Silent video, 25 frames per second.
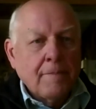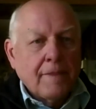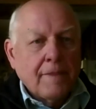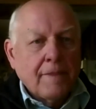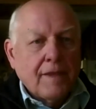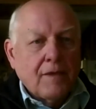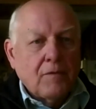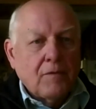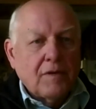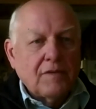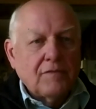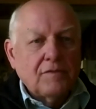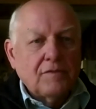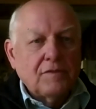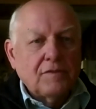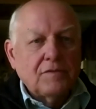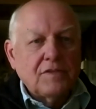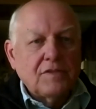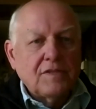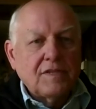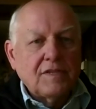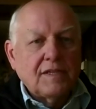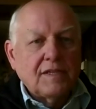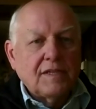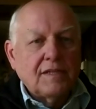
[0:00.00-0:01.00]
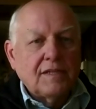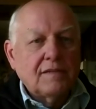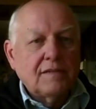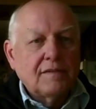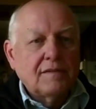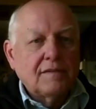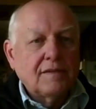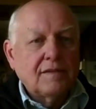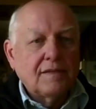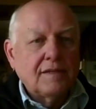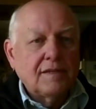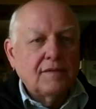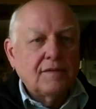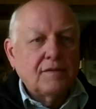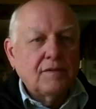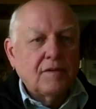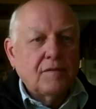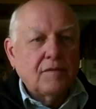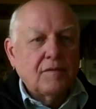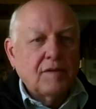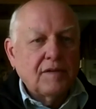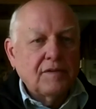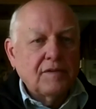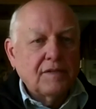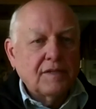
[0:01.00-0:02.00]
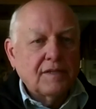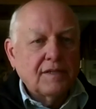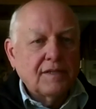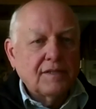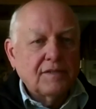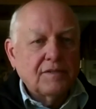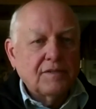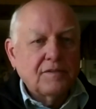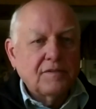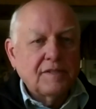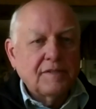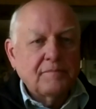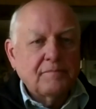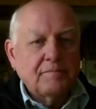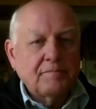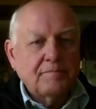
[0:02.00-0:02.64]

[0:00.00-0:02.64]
what have you seen around the country?